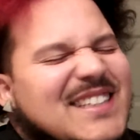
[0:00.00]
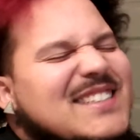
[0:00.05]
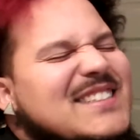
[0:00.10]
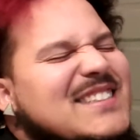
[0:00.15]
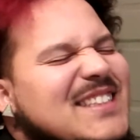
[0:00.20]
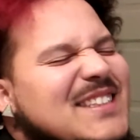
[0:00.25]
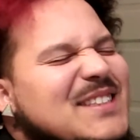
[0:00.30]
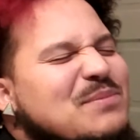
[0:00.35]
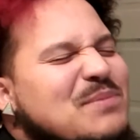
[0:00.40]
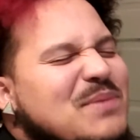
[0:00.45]

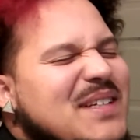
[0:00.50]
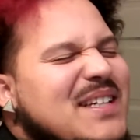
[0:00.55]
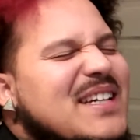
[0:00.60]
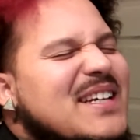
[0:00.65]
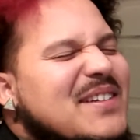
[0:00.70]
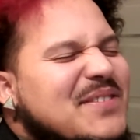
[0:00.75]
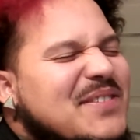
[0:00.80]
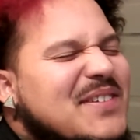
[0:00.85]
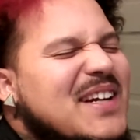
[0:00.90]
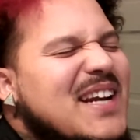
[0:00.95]
just be
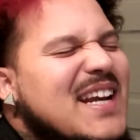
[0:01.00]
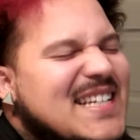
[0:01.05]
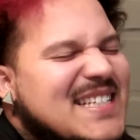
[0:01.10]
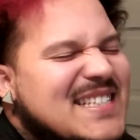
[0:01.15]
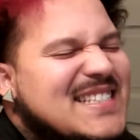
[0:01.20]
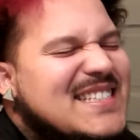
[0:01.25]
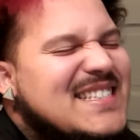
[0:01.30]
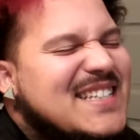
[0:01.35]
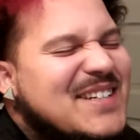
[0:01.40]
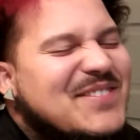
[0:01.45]
in for that
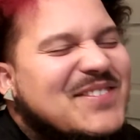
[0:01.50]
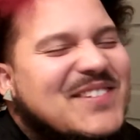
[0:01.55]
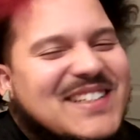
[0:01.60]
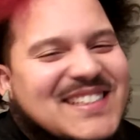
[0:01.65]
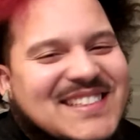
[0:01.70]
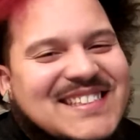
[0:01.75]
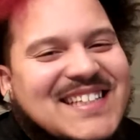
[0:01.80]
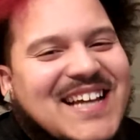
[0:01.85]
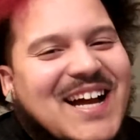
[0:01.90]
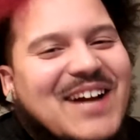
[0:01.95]
shit one
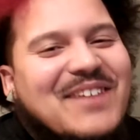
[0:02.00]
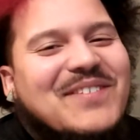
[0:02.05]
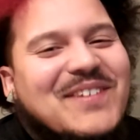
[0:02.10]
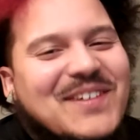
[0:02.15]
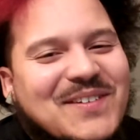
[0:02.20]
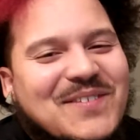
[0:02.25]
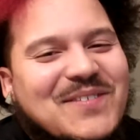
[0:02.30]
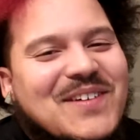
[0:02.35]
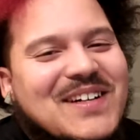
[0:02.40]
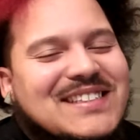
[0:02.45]
time for
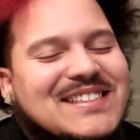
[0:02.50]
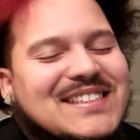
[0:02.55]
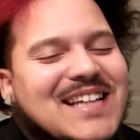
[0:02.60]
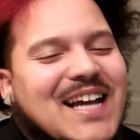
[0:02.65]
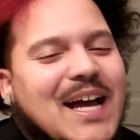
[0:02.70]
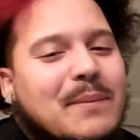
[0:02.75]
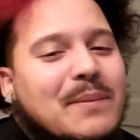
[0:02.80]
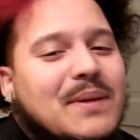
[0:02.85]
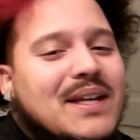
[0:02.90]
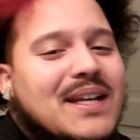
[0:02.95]
the one
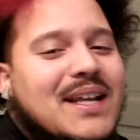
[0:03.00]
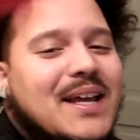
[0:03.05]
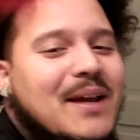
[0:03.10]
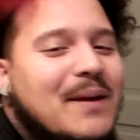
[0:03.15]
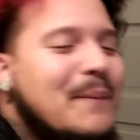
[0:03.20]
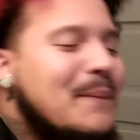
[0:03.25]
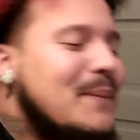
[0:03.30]
time. You did.